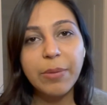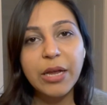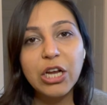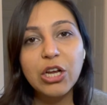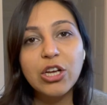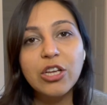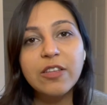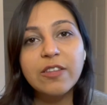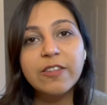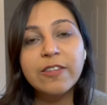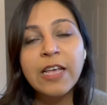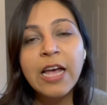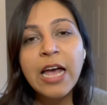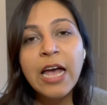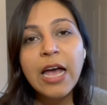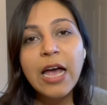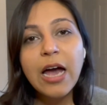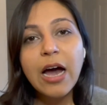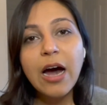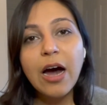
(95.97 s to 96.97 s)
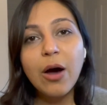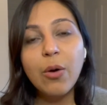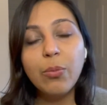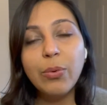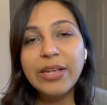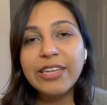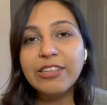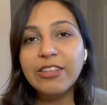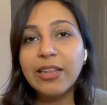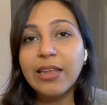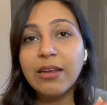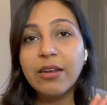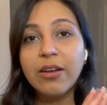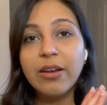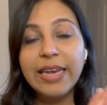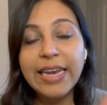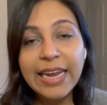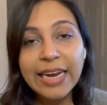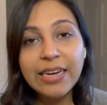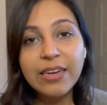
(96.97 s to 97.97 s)
Because with
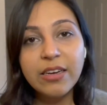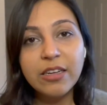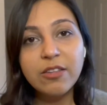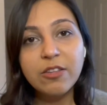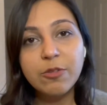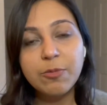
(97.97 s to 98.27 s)
LinkedIn